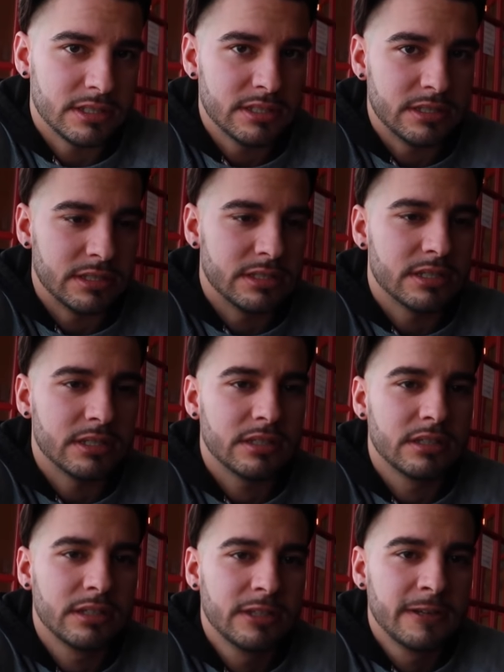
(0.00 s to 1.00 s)
it's,
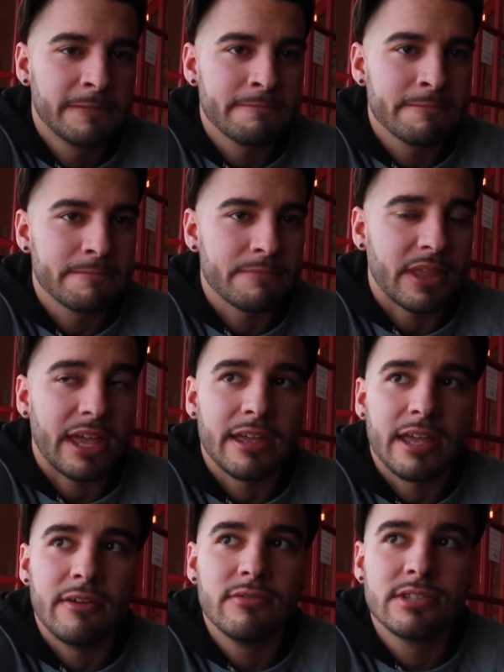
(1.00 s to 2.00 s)

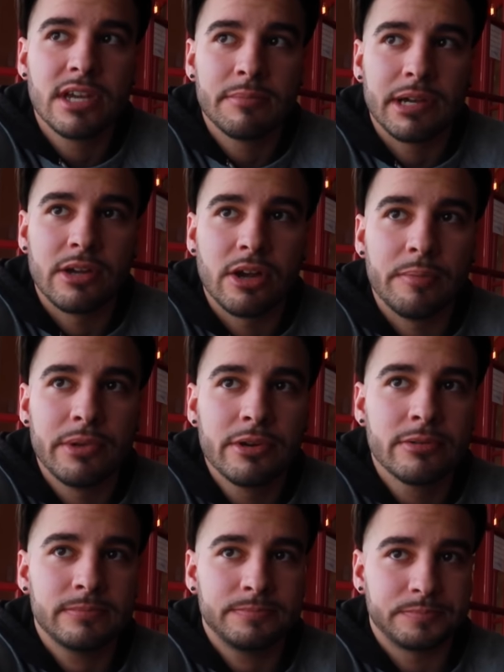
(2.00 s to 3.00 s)
uh, Every time I come
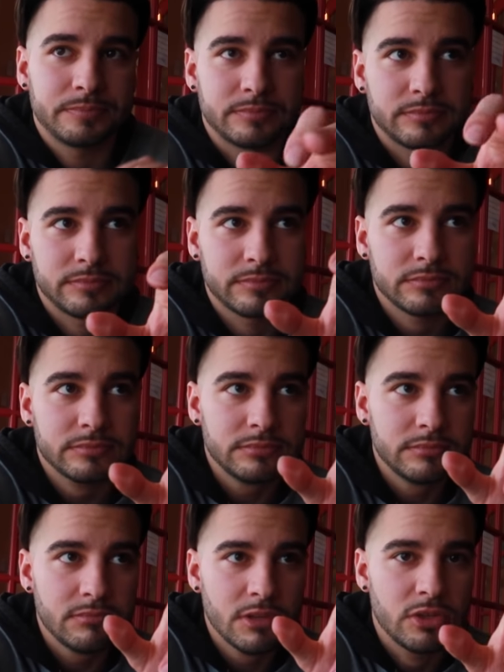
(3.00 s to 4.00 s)
here,
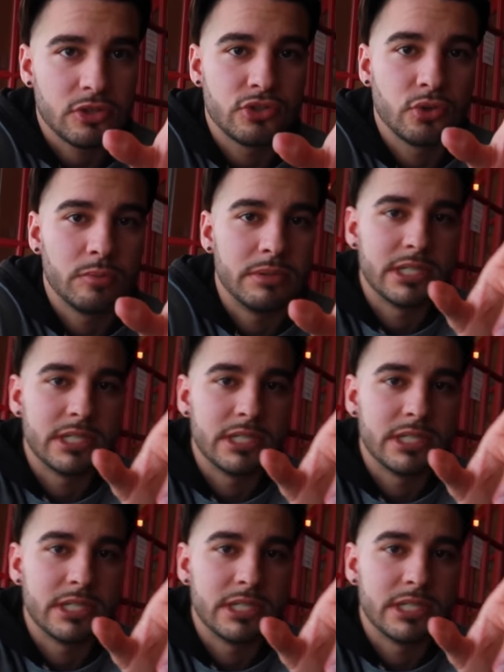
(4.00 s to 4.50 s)
the store